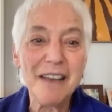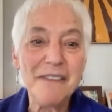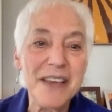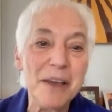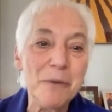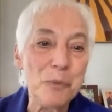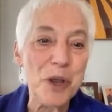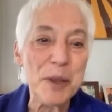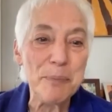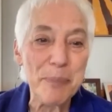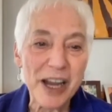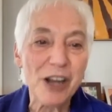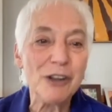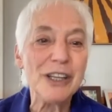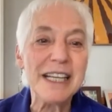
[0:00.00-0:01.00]
yet we
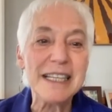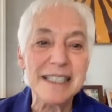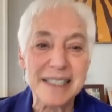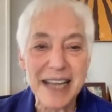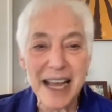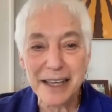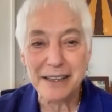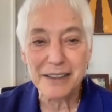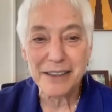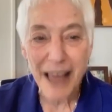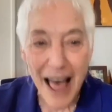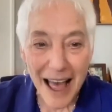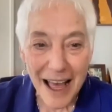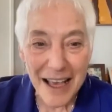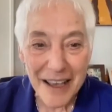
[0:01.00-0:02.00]
barely stay
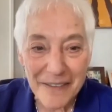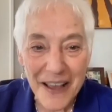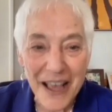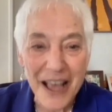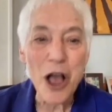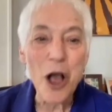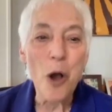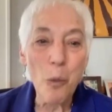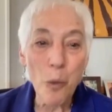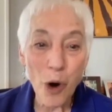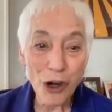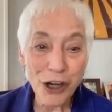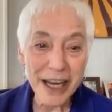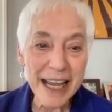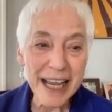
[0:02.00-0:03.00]
alive,
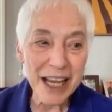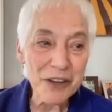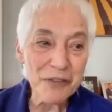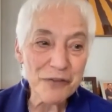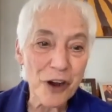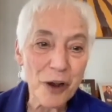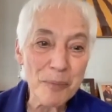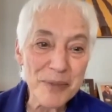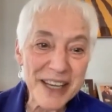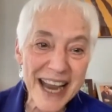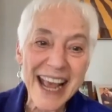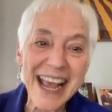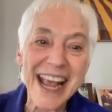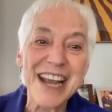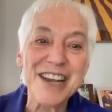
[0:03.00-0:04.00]
working from
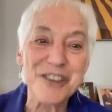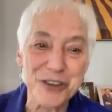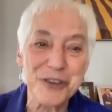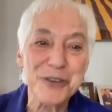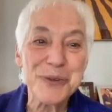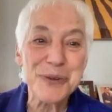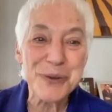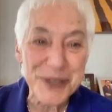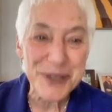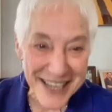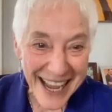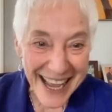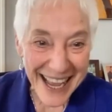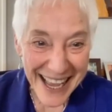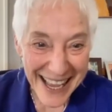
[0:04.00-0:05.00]
day to
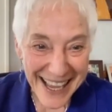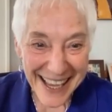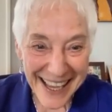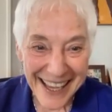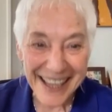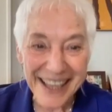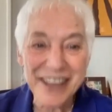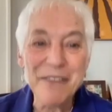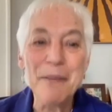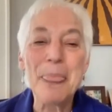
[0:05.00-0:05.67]
day.